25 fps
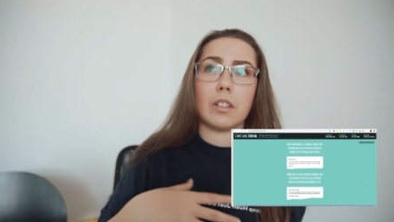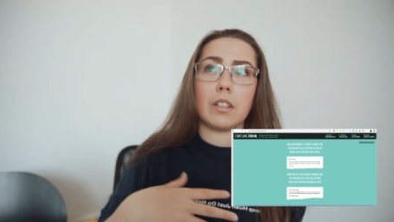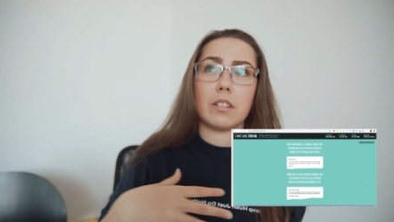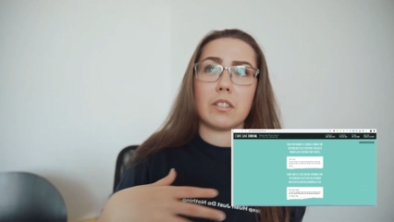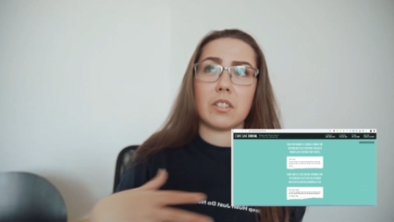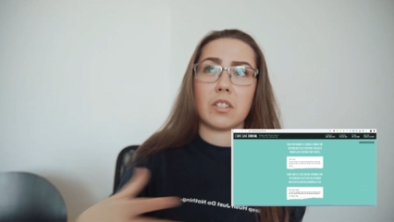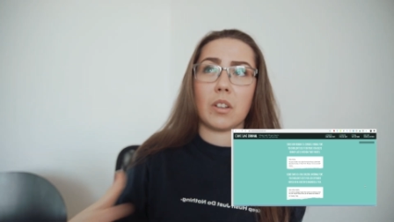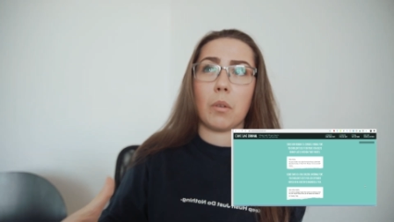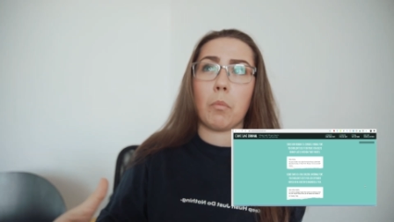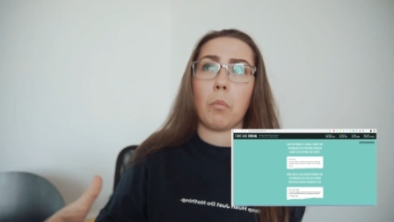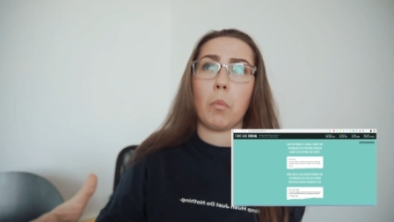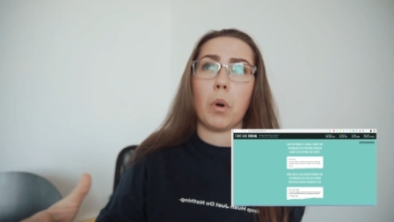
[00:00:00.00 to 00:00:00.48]

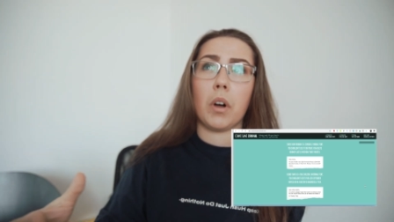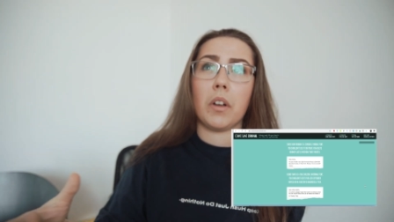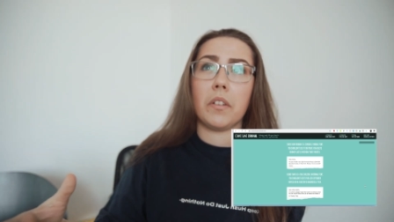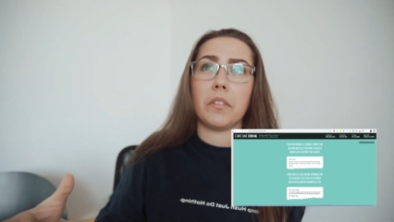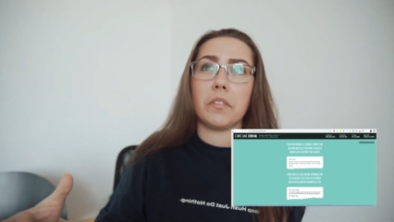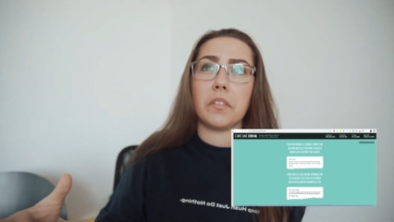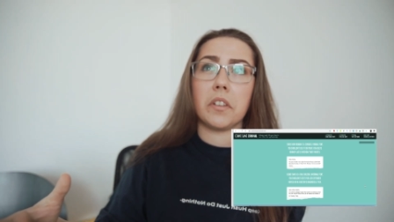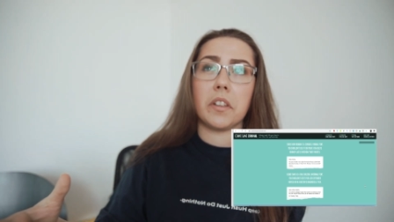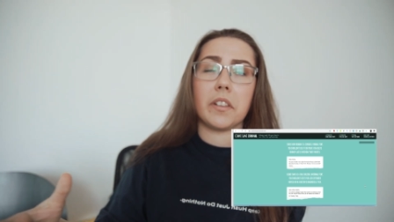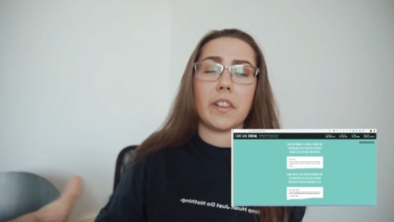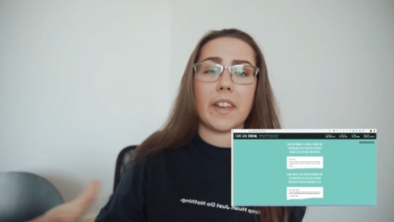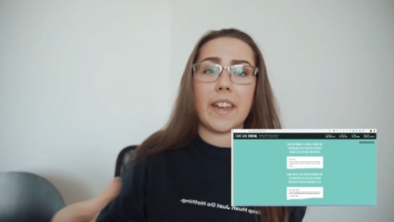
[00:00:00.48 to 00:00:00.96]

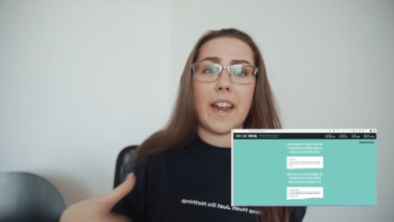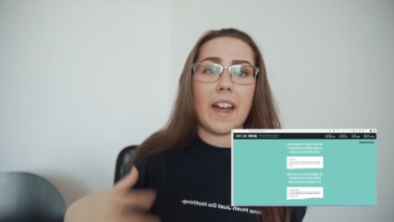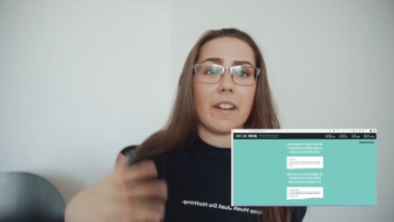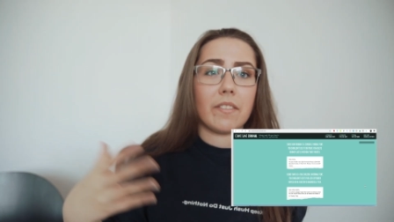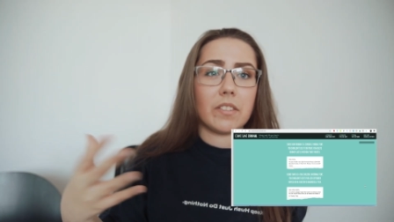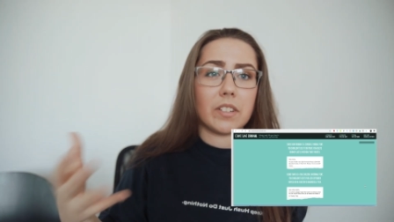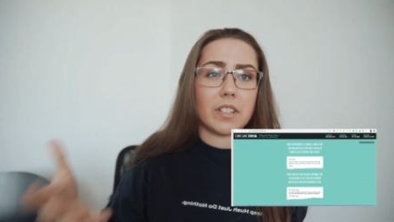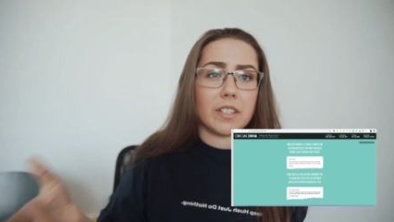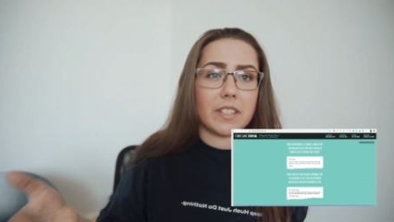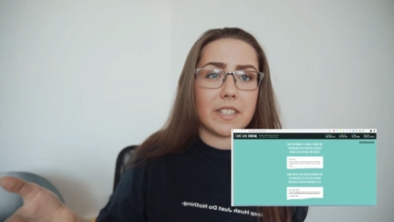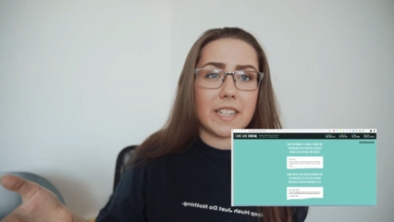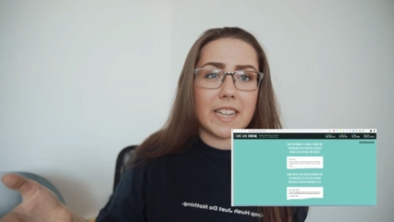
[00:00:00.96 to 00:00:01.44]
someone that they have
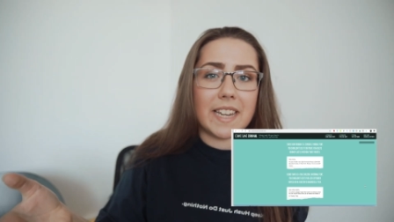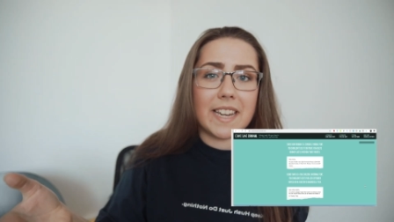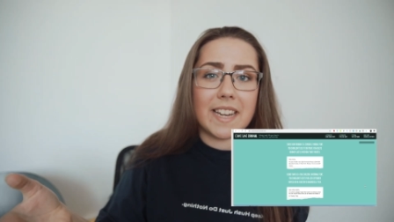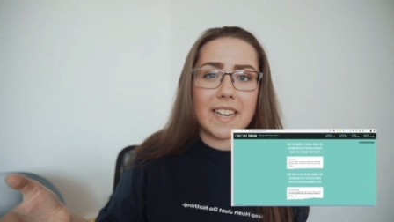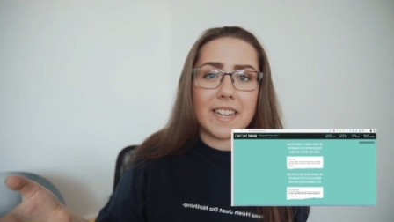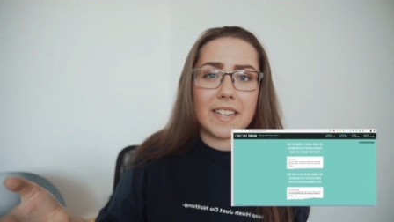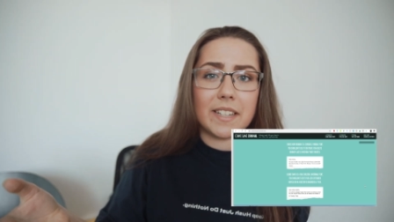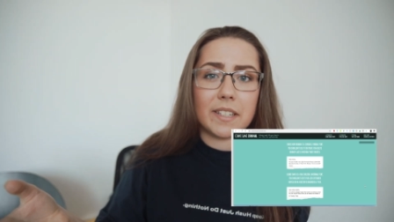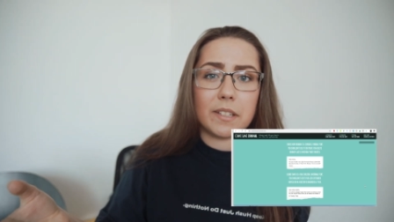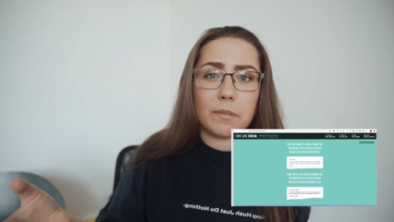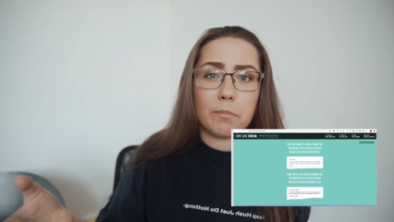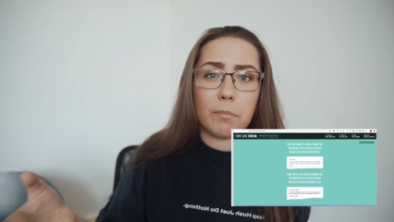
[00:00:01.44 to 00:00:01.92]
a
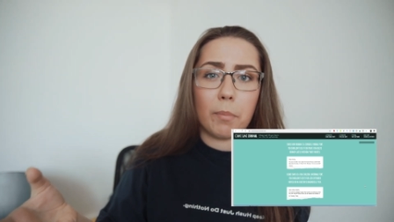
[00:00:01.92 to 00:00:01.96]
disease